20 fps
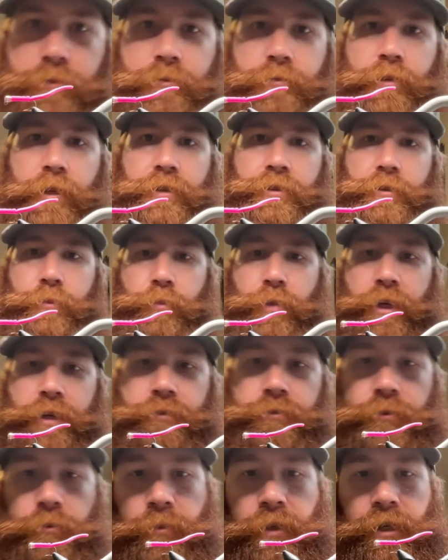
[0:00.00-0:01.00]
That's the Pink
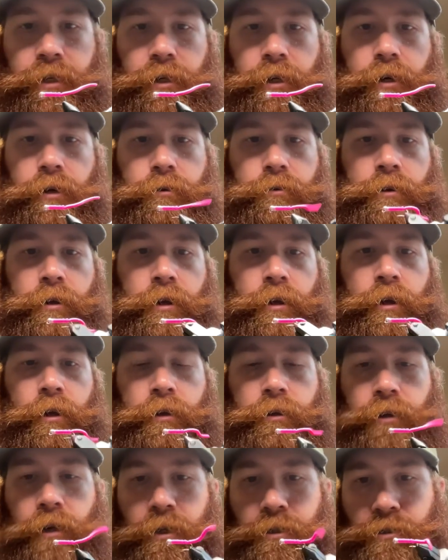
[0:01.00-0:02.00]
Flamingo.
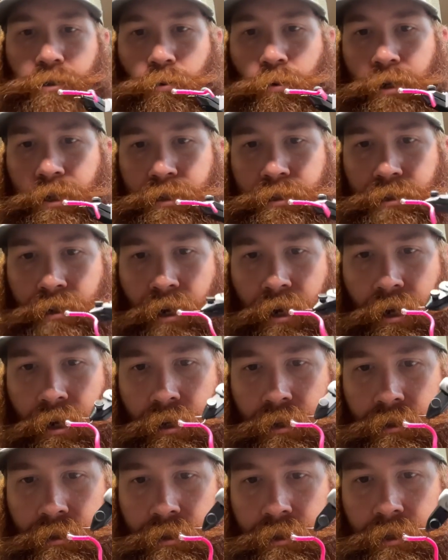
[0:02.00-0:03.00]
Nice quick
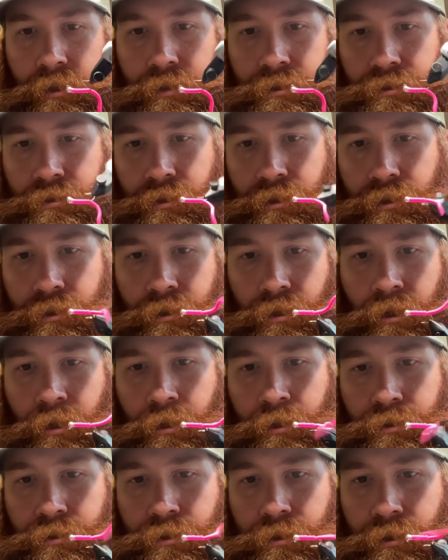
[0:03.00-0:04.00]
tie, easy.
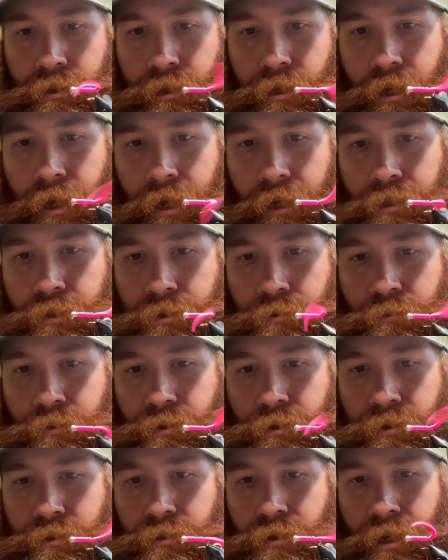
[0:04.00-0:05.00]
See the action
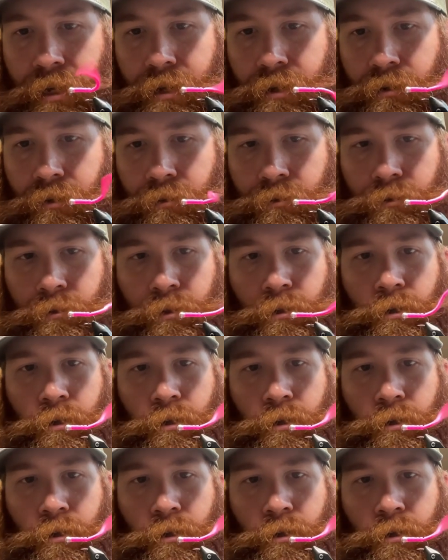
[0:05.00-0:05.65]
with the tail.